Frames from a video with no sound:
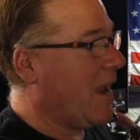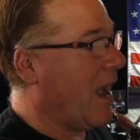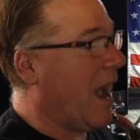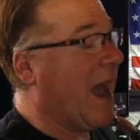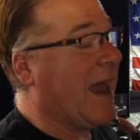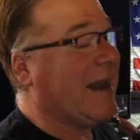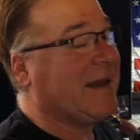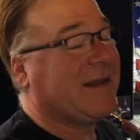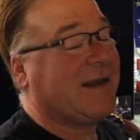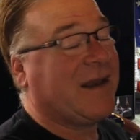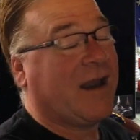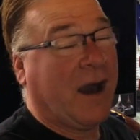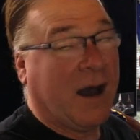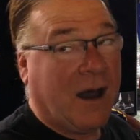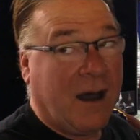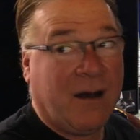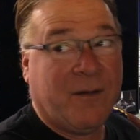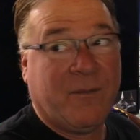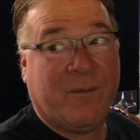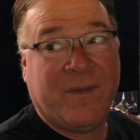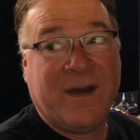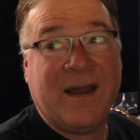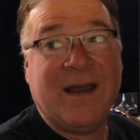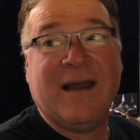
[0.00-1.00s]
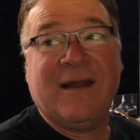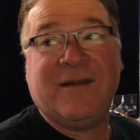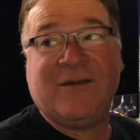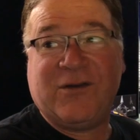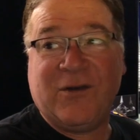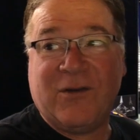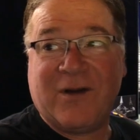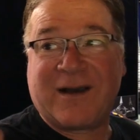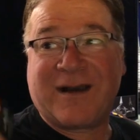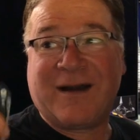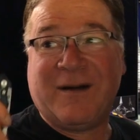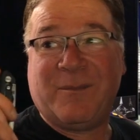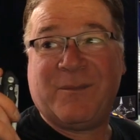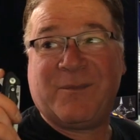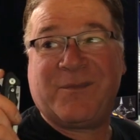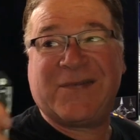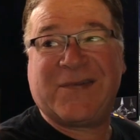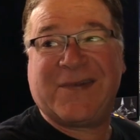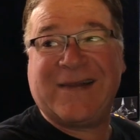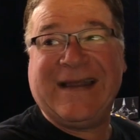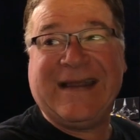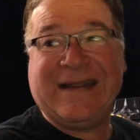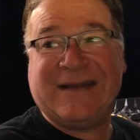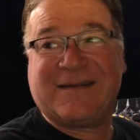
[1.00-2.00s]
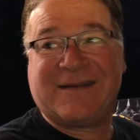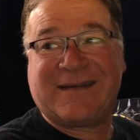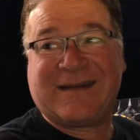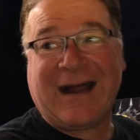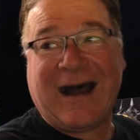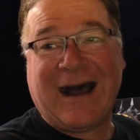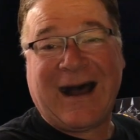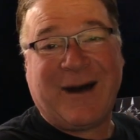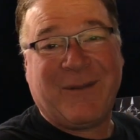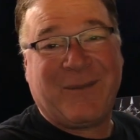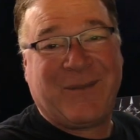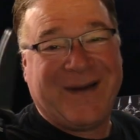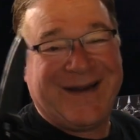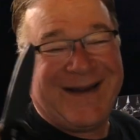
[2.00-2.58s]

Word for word: I'd come what to you, a complete stop.